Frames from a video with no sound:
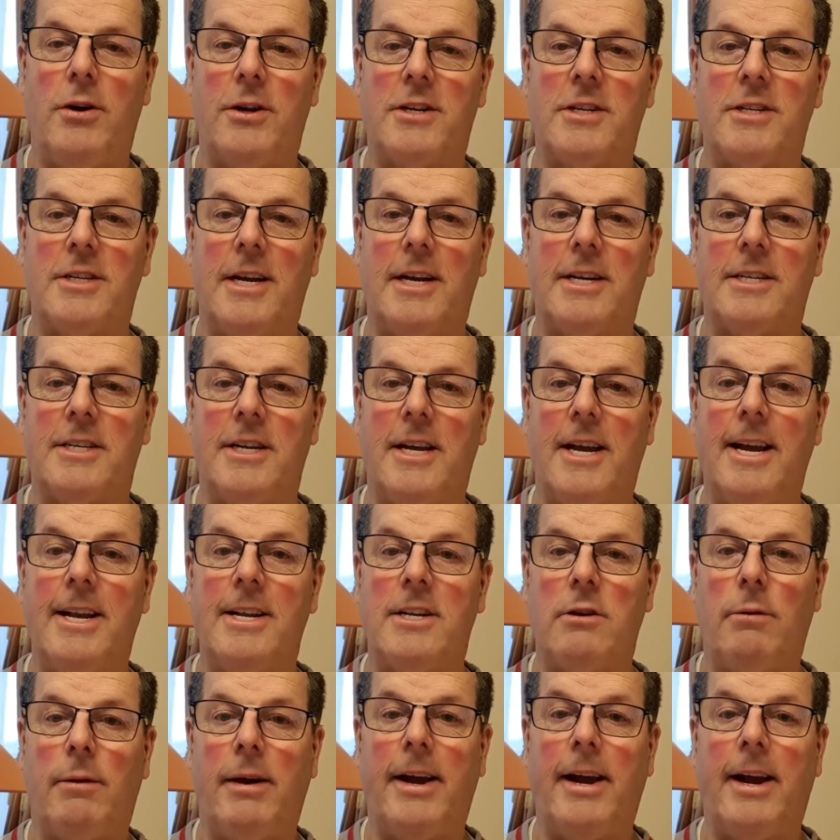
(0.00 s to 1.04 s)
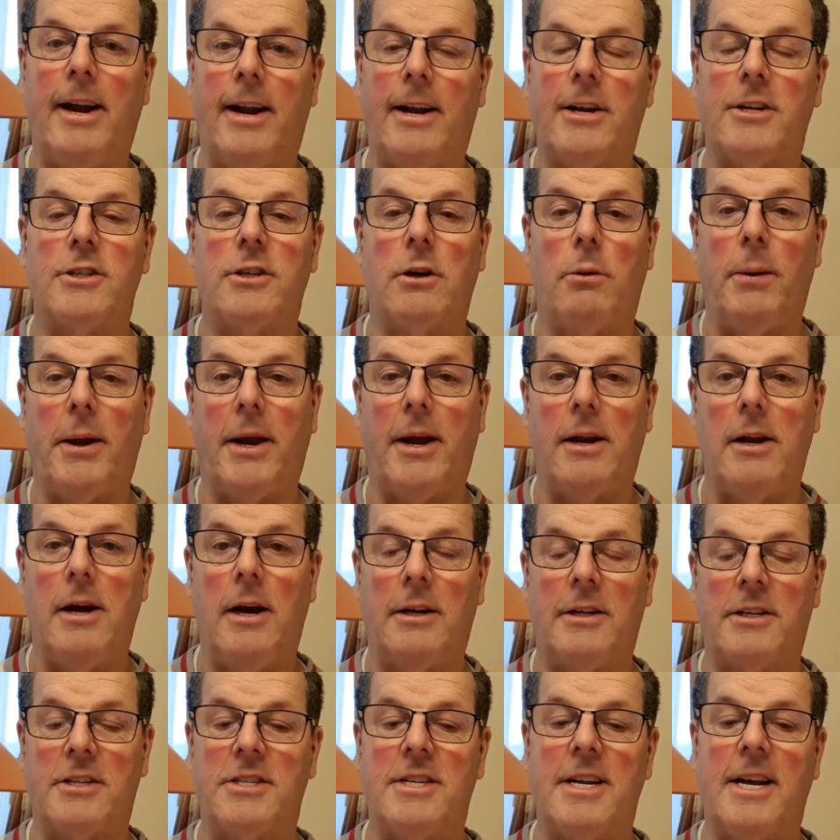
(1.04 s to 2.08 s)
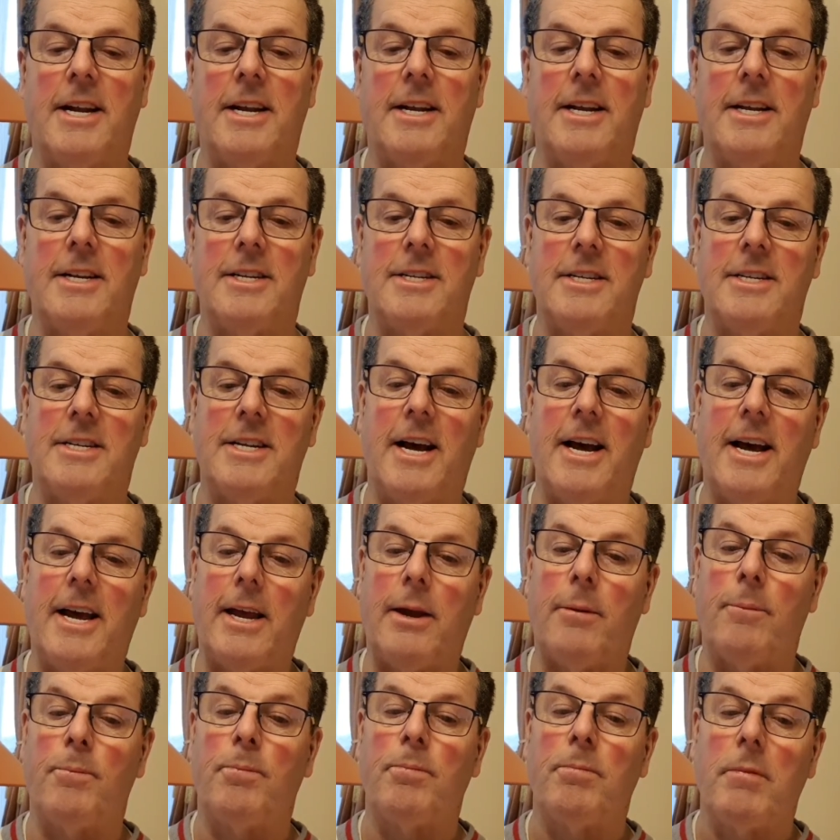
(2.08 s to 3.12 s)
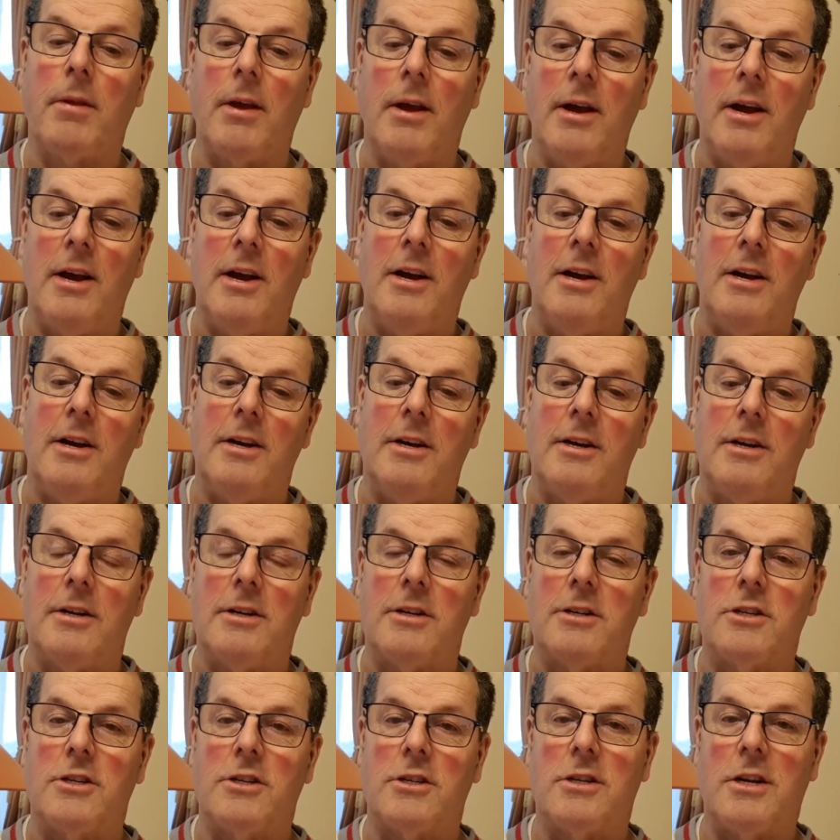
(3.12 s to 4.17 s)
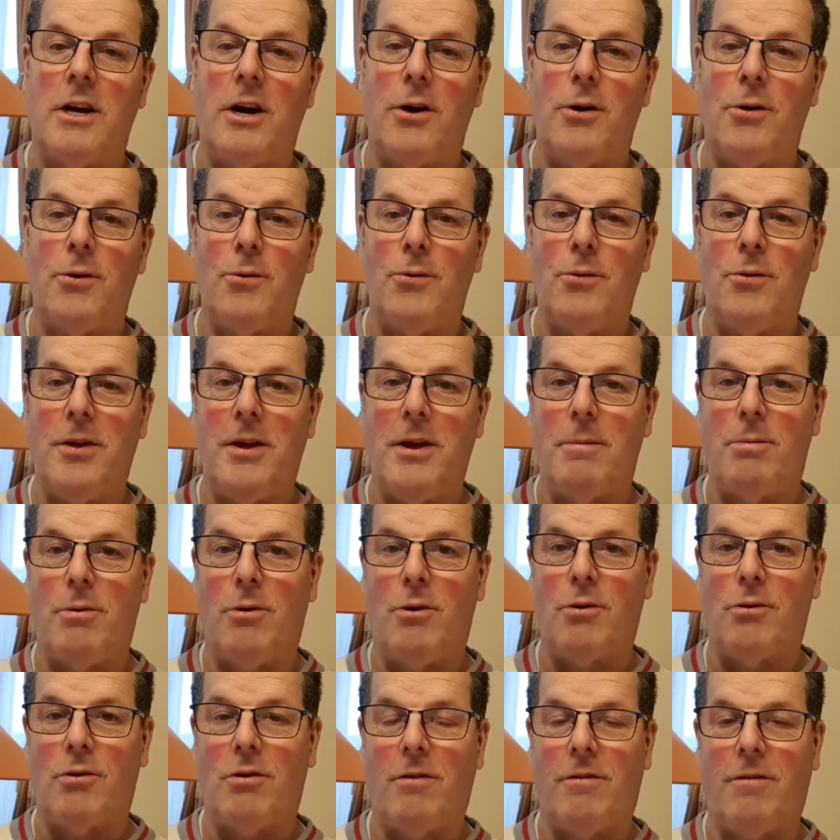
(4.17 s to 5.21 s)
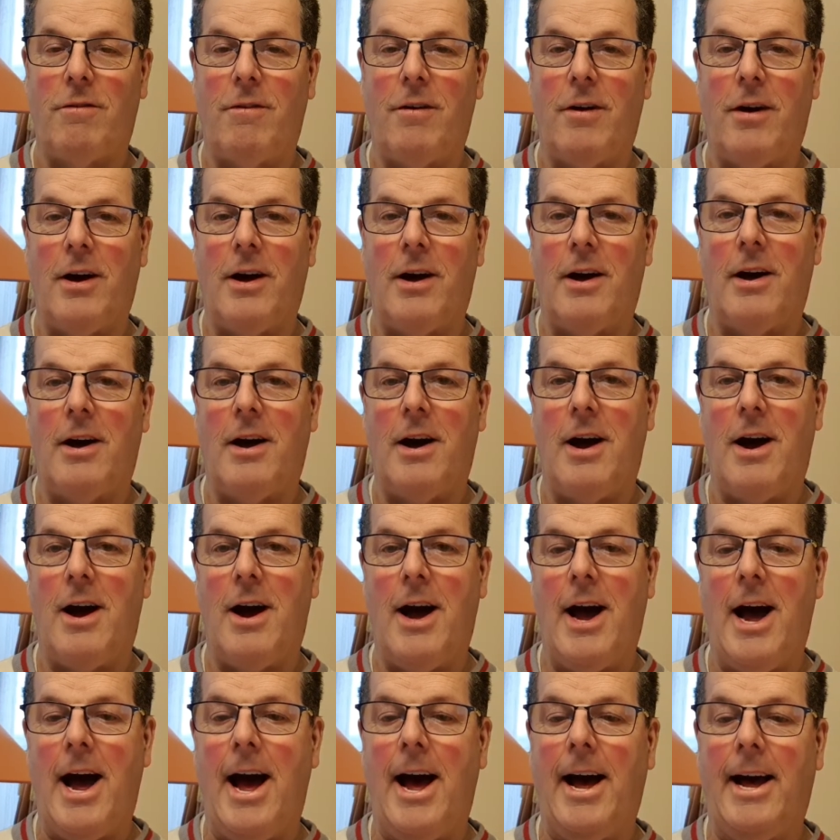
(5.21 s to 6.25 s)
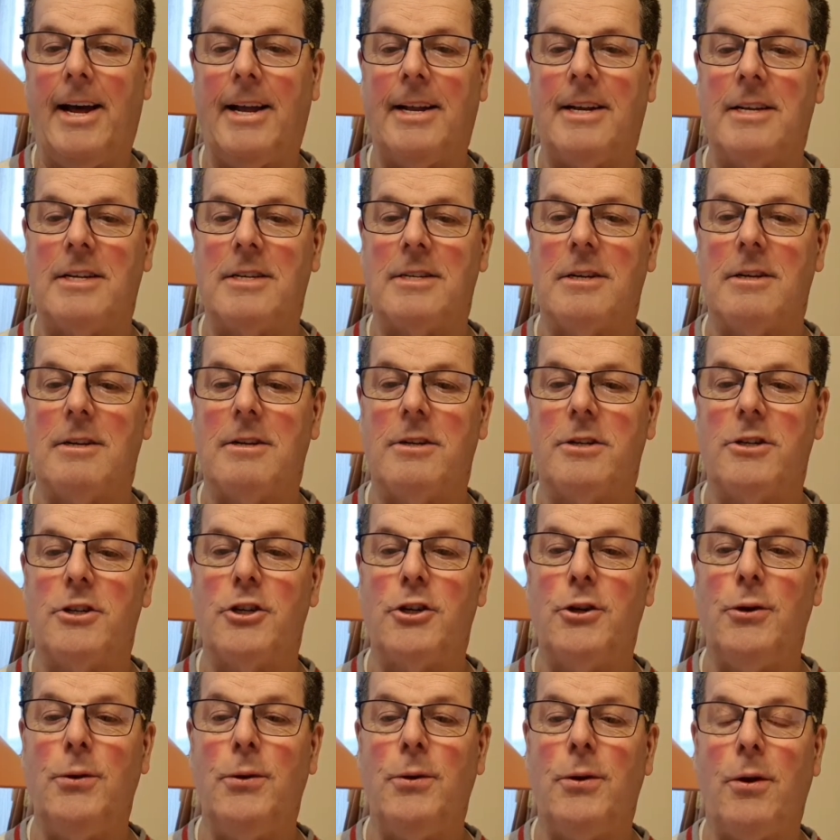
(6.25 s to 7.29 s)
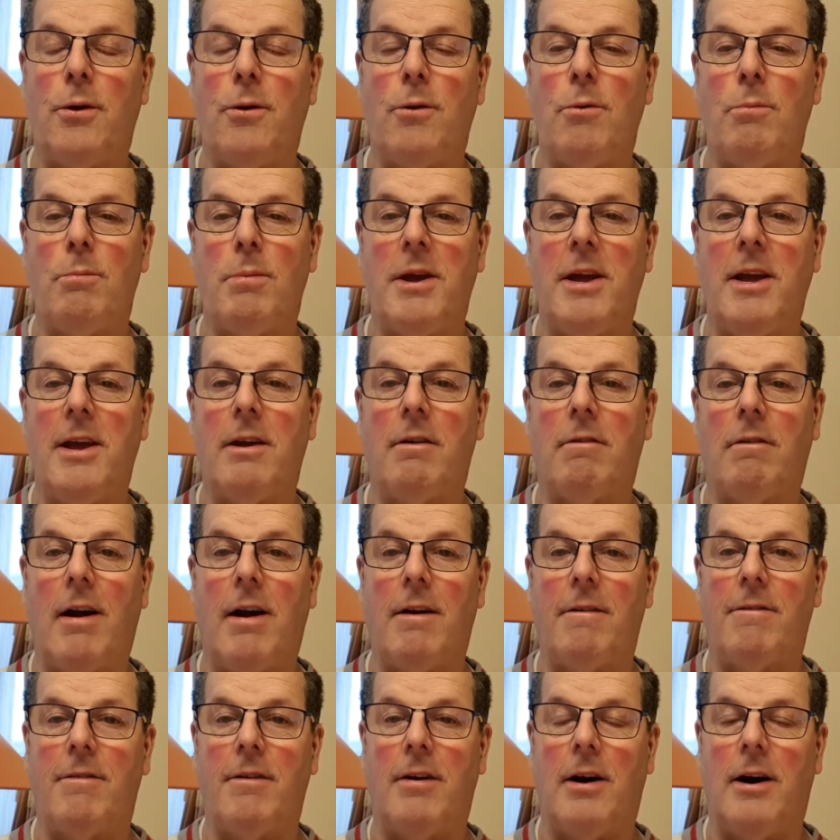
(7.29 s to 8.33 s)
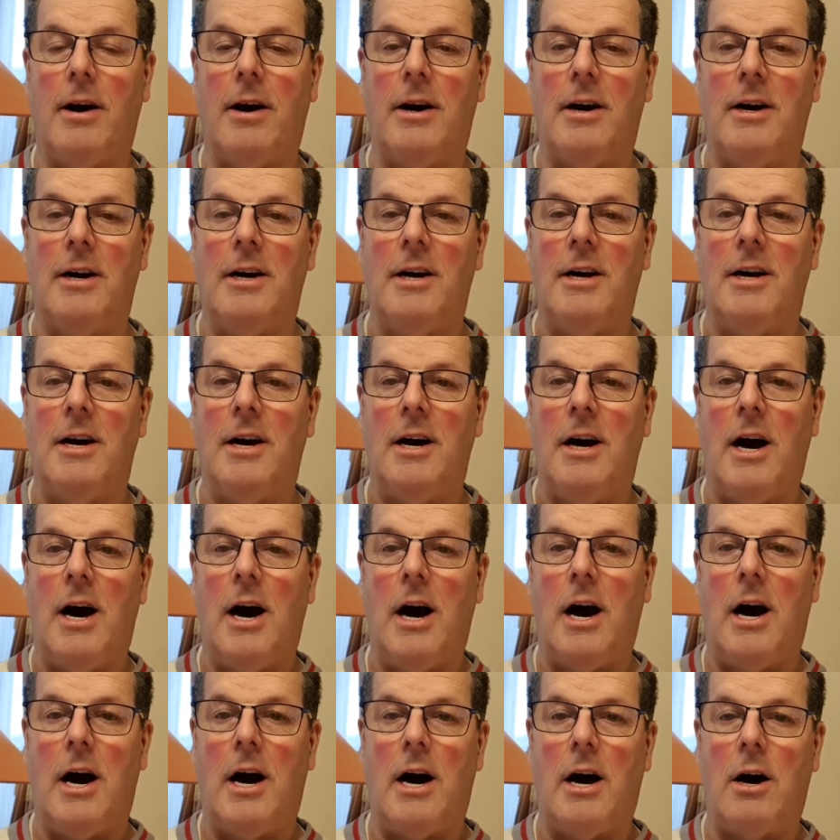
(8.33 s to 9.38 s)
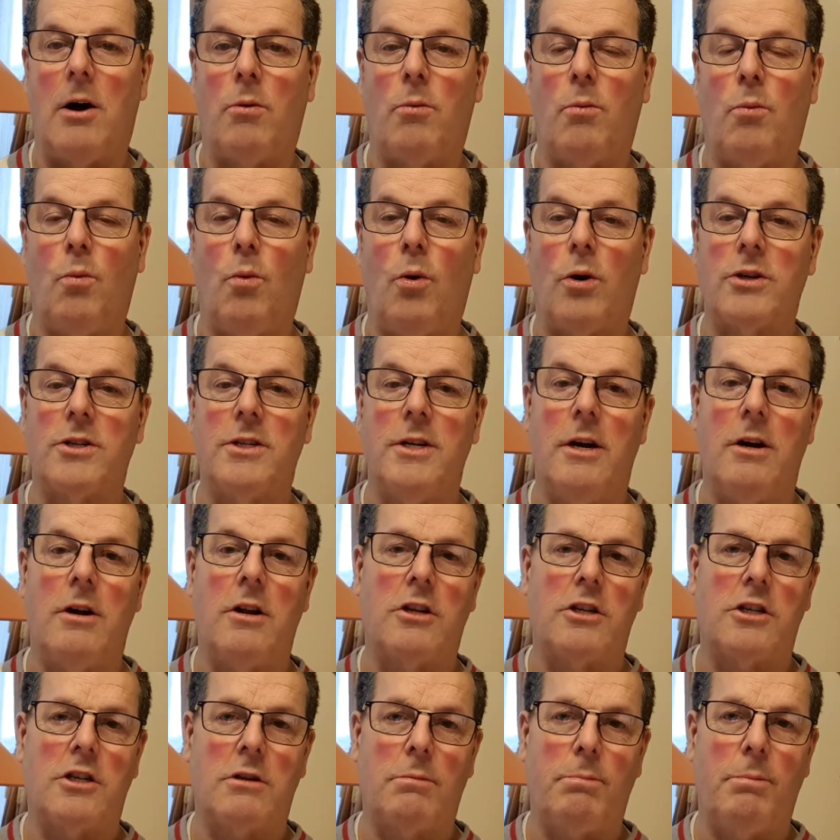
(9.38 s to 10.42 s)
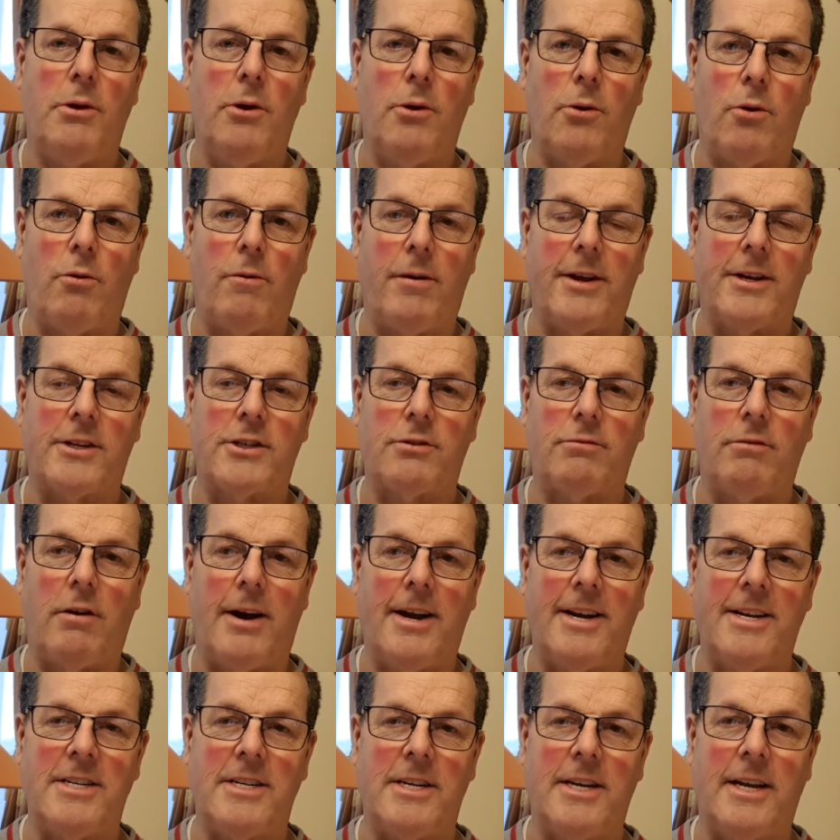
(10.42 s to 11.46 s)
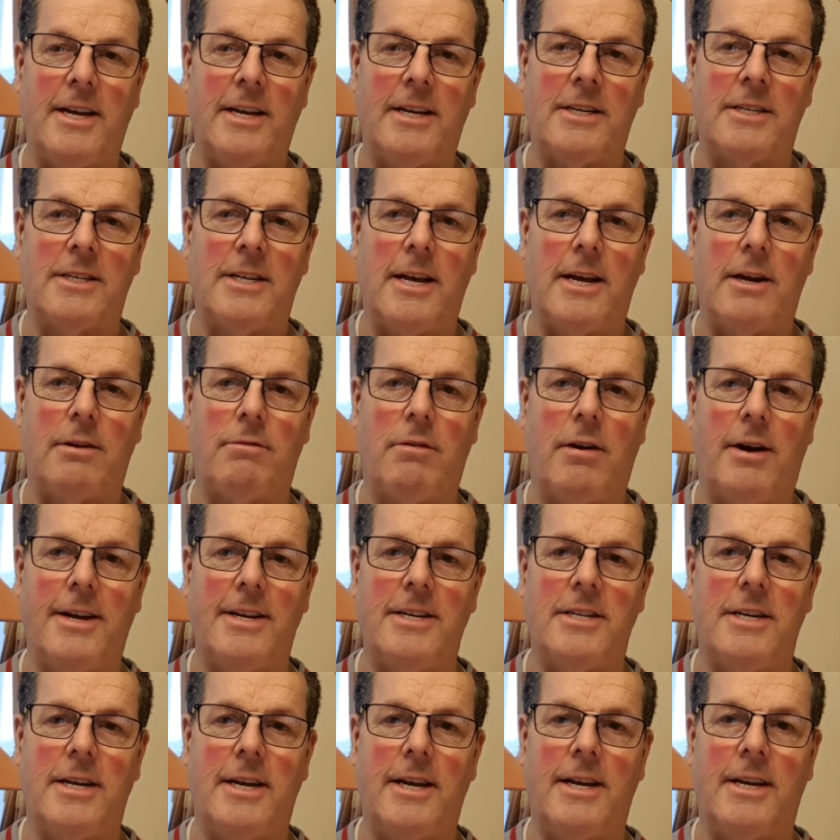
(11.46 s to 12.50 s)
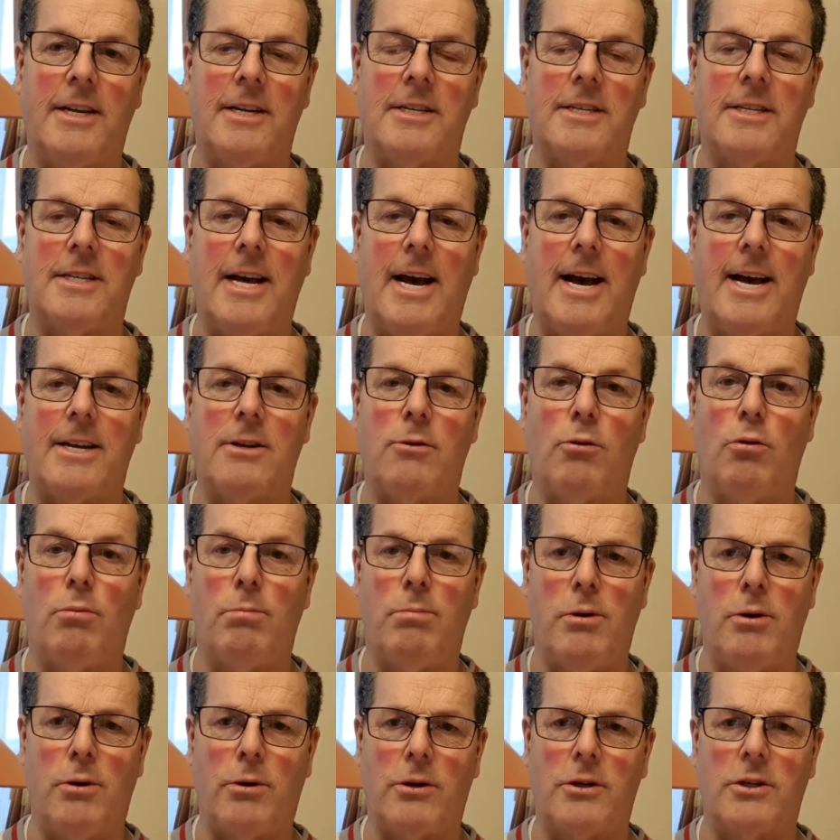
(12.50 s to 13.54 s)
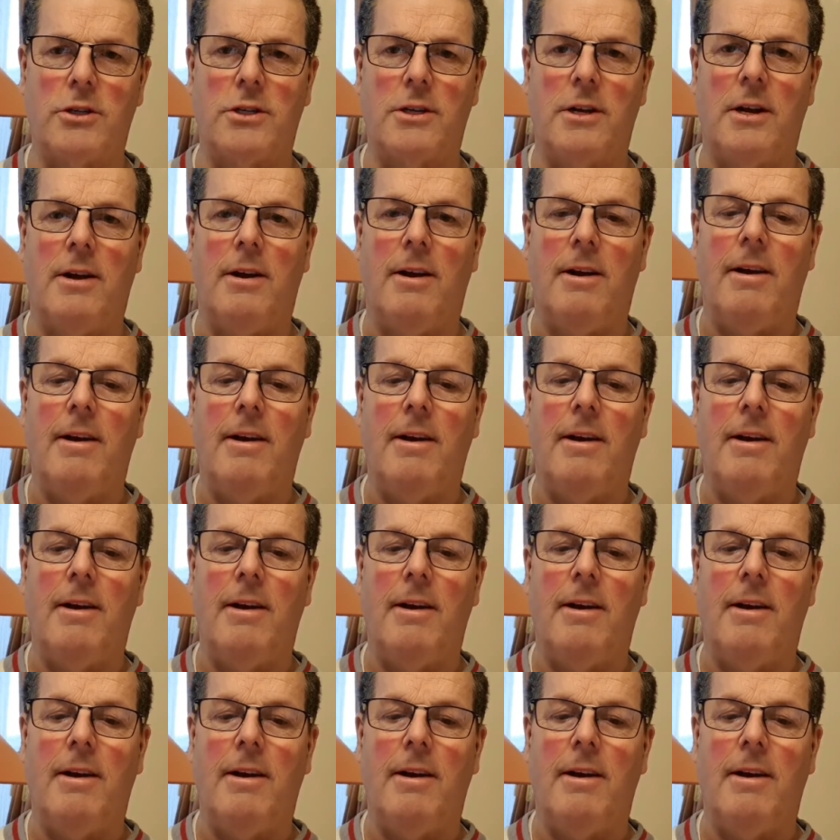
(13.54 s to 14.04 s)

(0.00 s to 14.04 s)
word says into English so we can understand it today. So the Apocrypha and pseudepigrapha are what's known as spurious writings. They're writings that, or books,